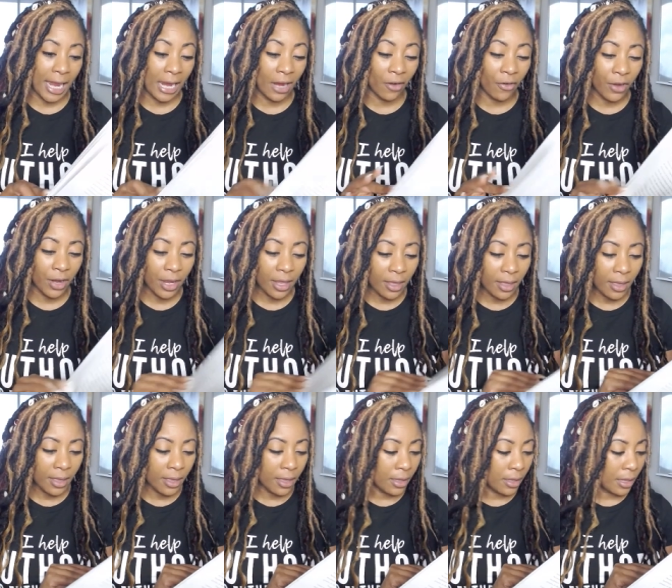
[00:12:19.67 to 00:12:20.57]

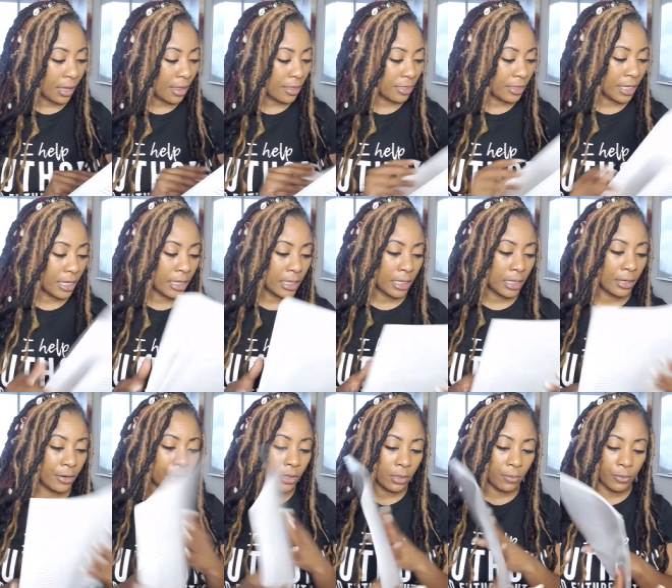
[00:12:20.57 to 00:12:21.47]
area, I think
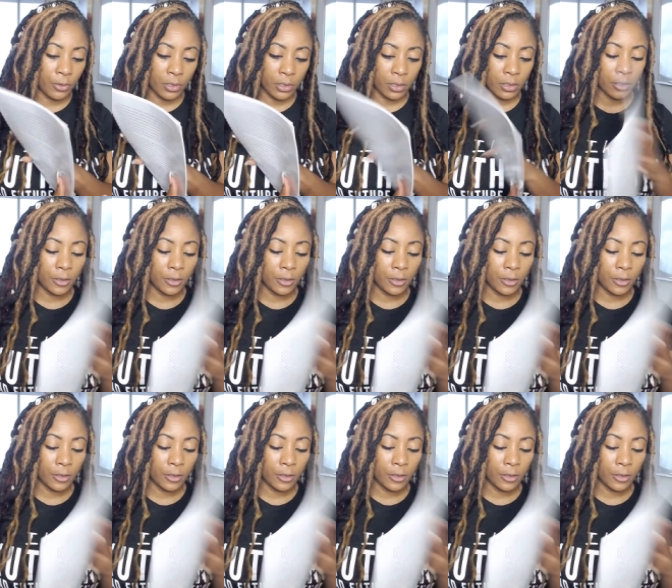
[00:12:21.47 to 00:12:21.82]
here in the book.